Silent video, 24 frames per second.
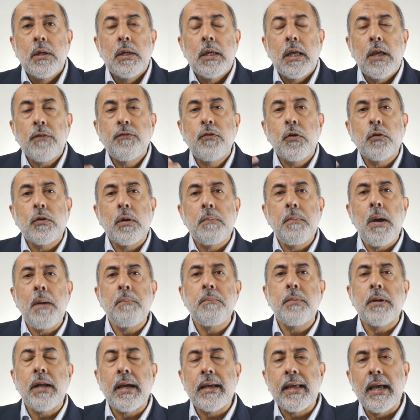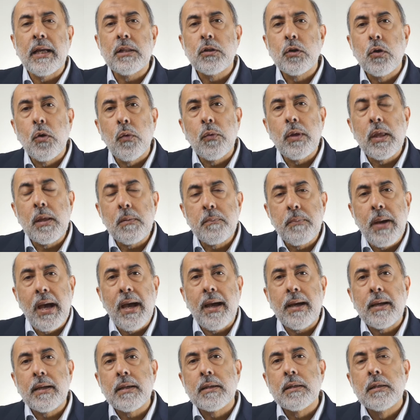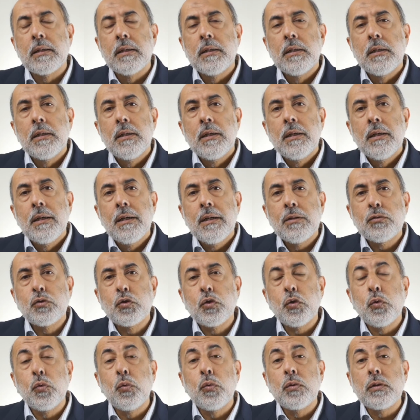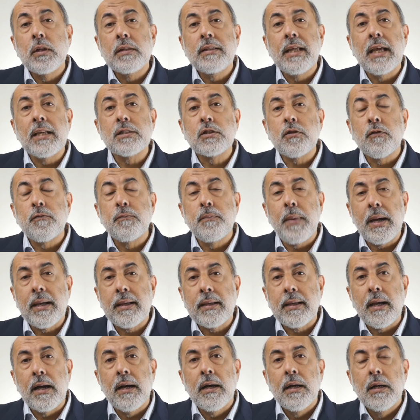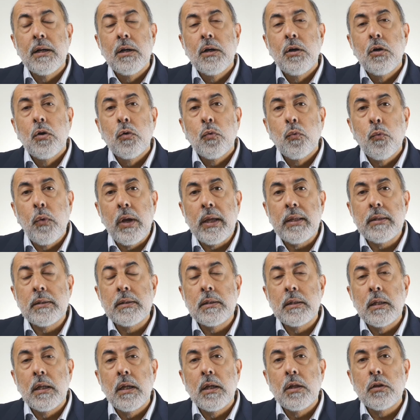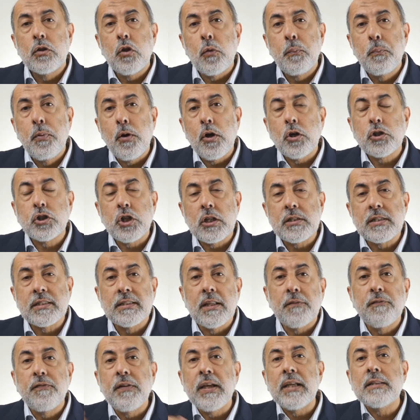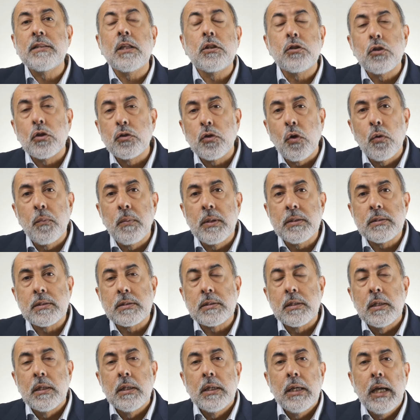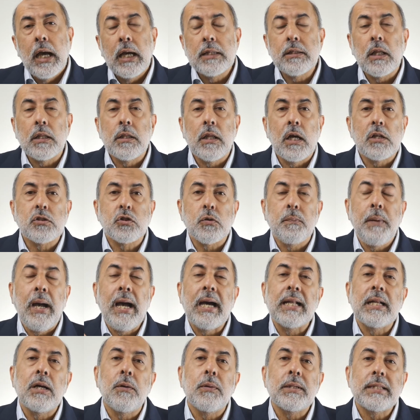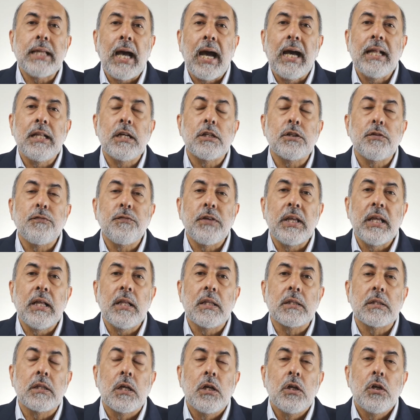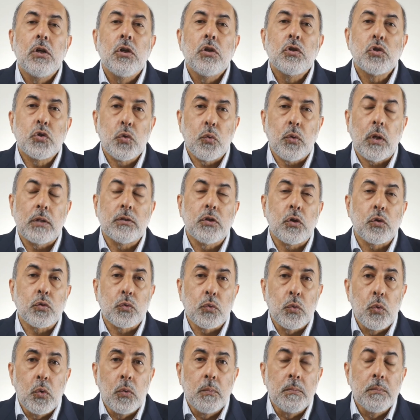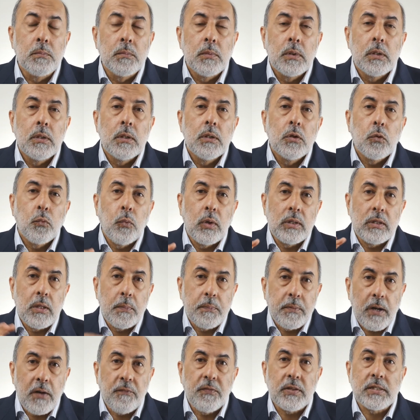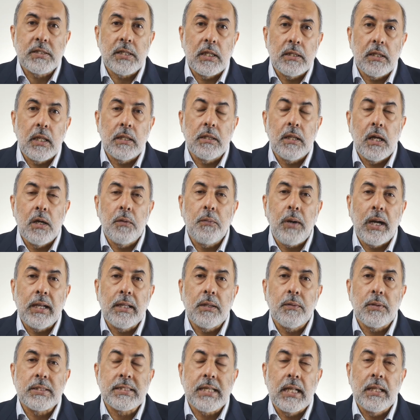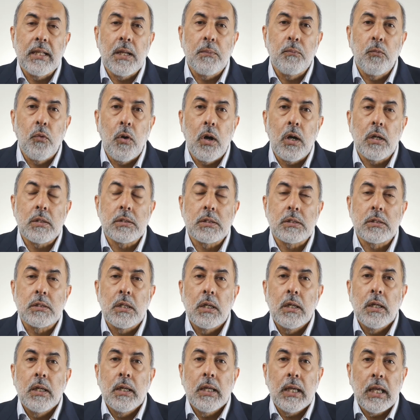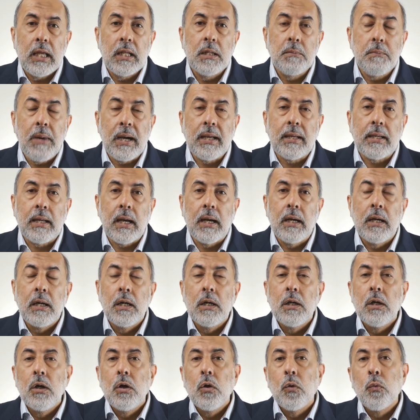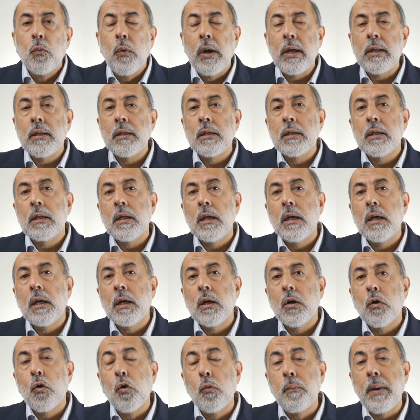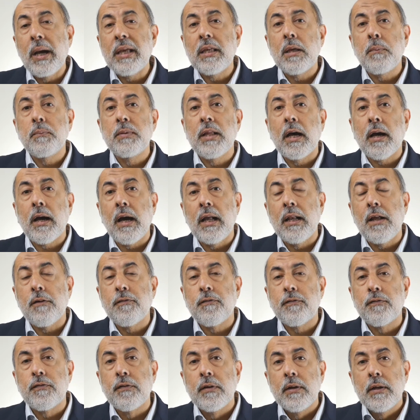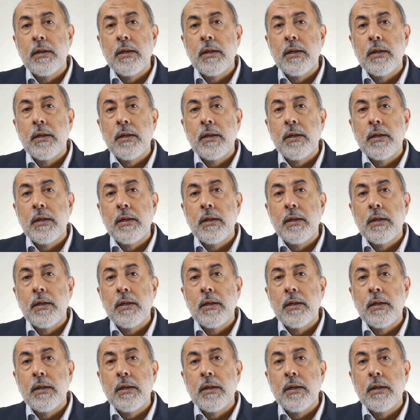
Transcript: If you remember, again, going back to the days of Mecca, when the Persians defeated the Romans, and Allah subhanahu wa ta'ala revealed Surah Ar-Rum when the Prophet sallallahu alayhi wa sallam was in Mecca, when Ubay ibn Khalaf